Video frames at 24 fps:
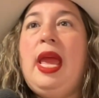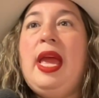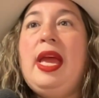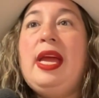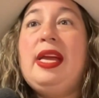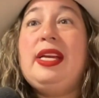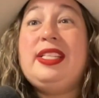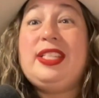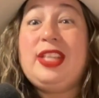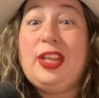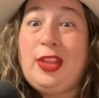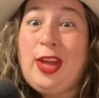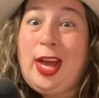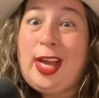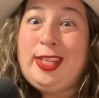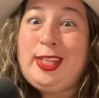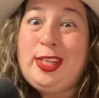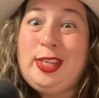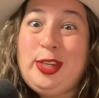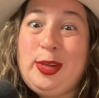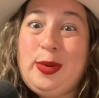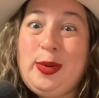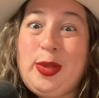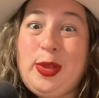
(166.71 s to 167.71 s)
So a lot
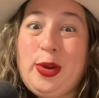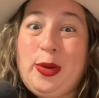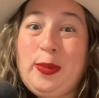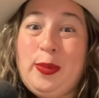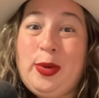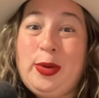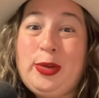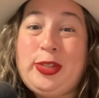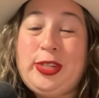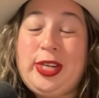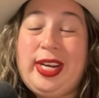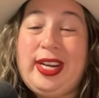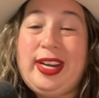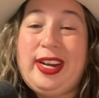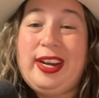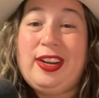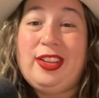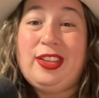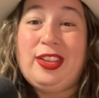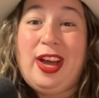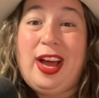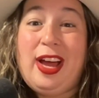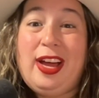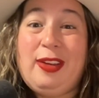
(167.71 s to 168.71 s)
to do with your emotion and
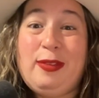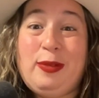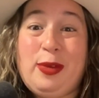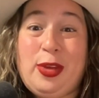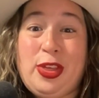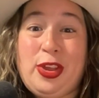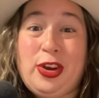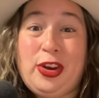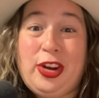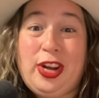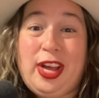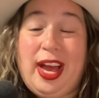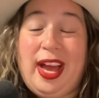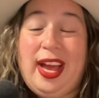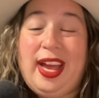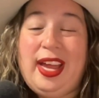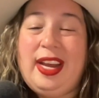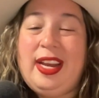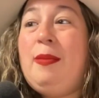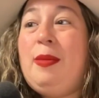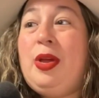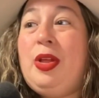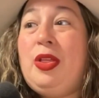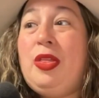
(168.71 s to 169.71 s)
a lot with your gut.
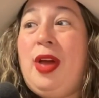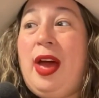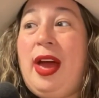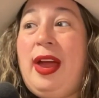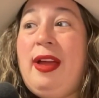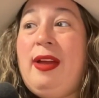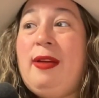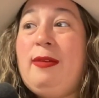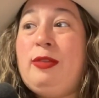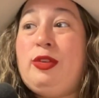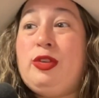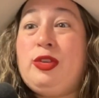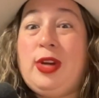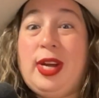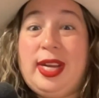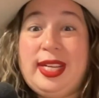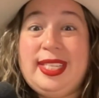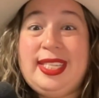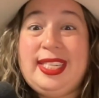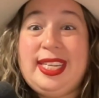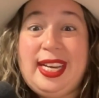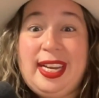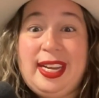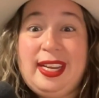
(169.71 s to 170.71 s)
A lot of
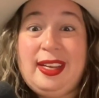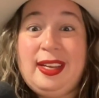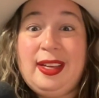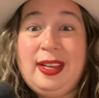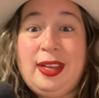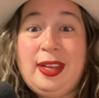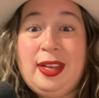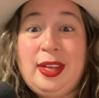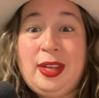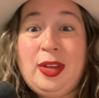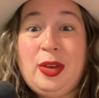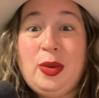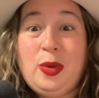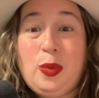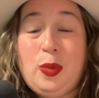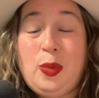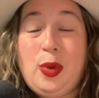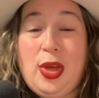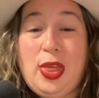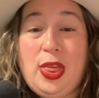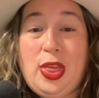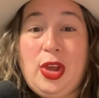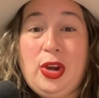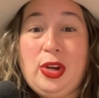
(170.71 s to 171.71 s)
trusting
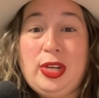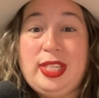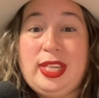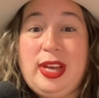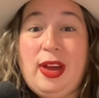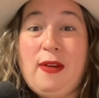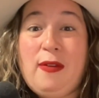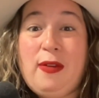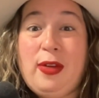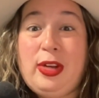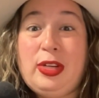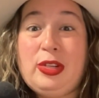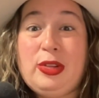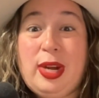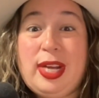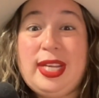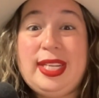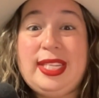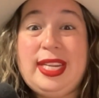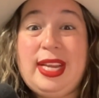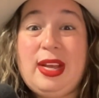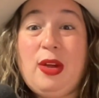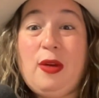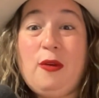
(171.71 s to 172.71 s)
with yourself and
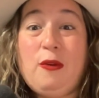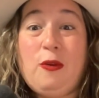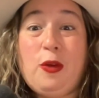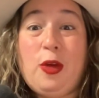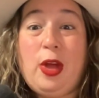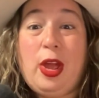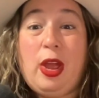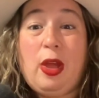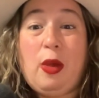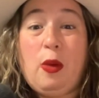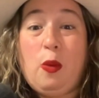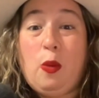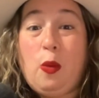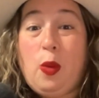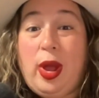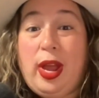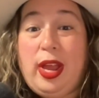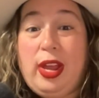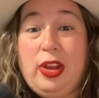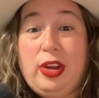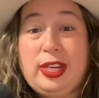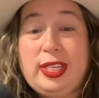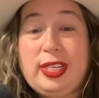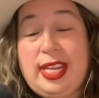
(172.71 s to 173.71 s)
trusting of
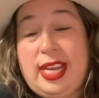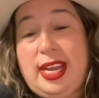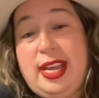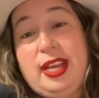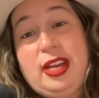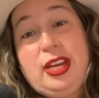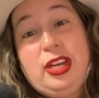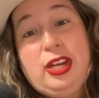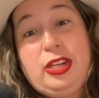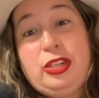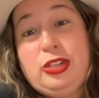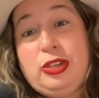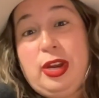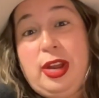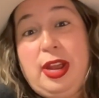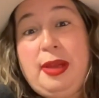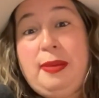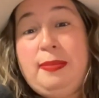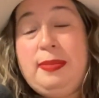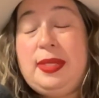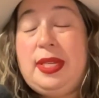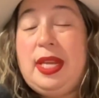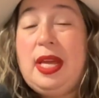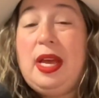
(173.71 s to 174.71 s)
what you're seeing in your
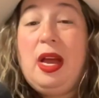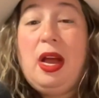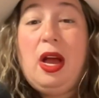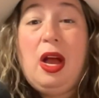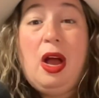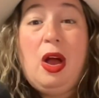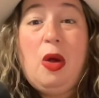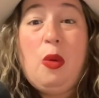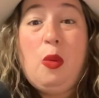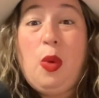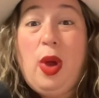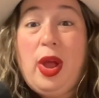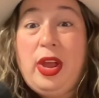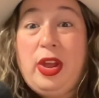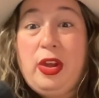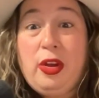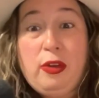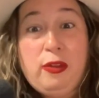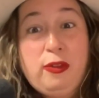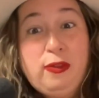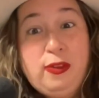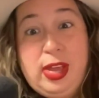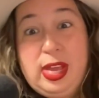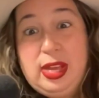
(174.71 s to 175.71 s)
dreams, what
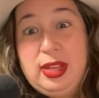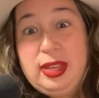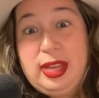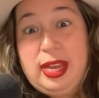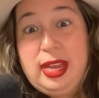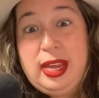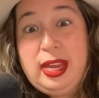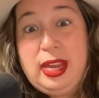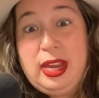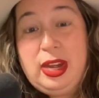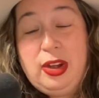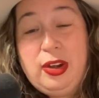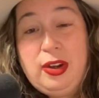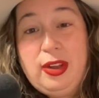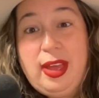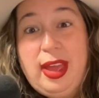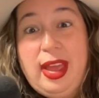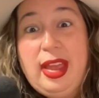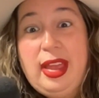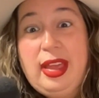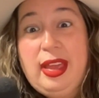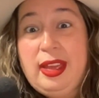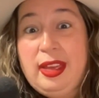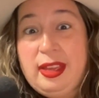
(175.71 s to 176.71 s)
you're feeling, and you're
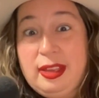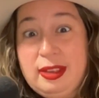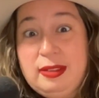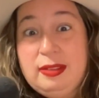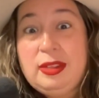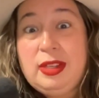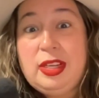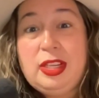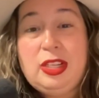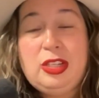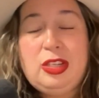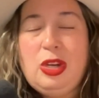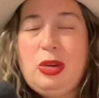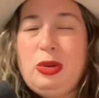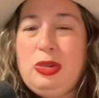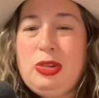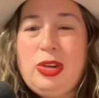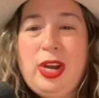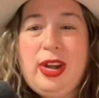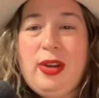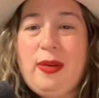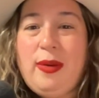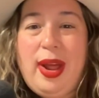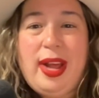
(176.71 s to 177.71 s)
like, don't
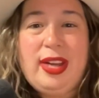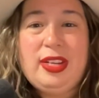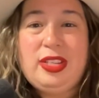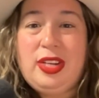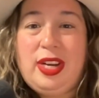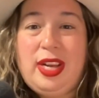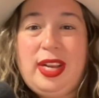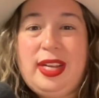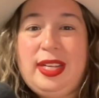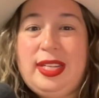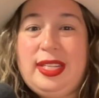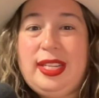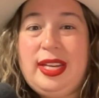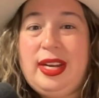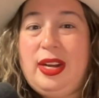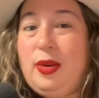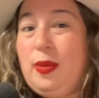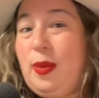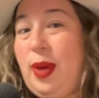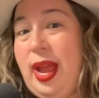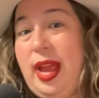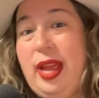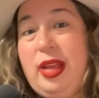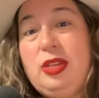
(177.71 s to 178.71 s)
try to rationalize it
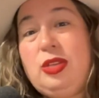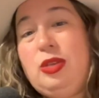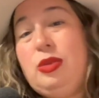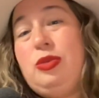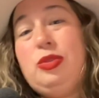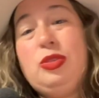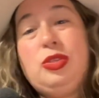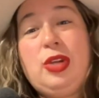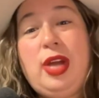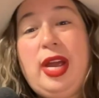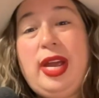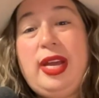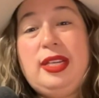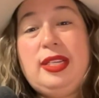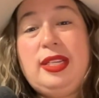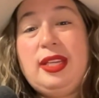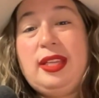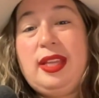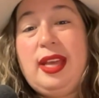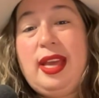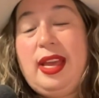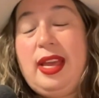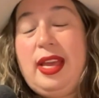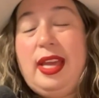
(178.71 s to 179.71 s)
away. Don't try
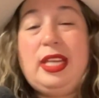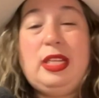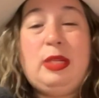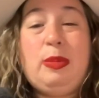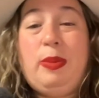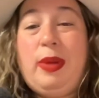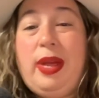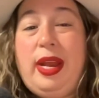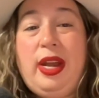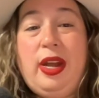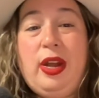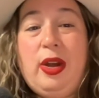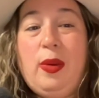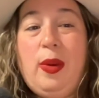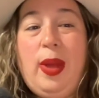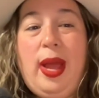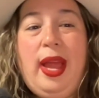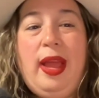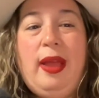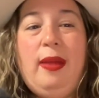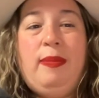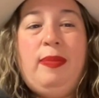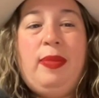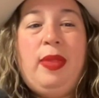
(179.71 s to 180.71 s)
to like explain it
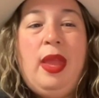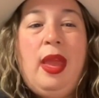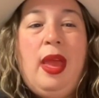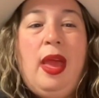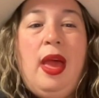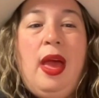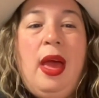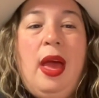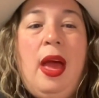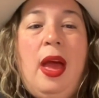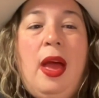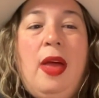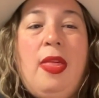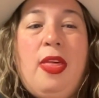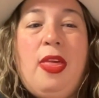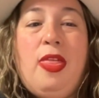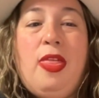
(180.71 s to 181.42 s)
away. The